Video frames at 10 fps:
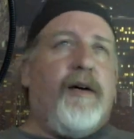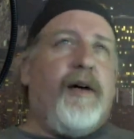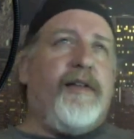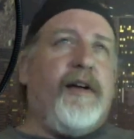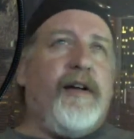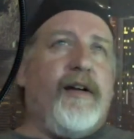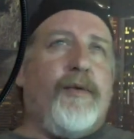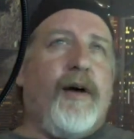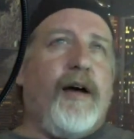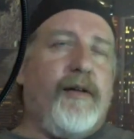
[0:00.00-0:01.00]
I think that's
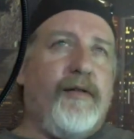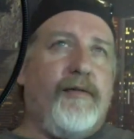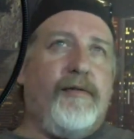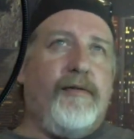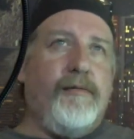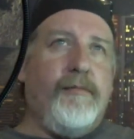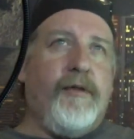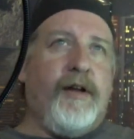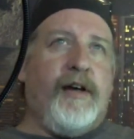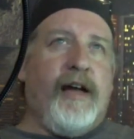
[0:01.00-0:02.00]
why
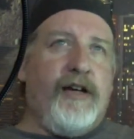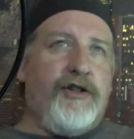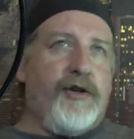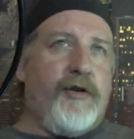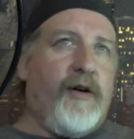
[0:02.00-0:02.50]
the nature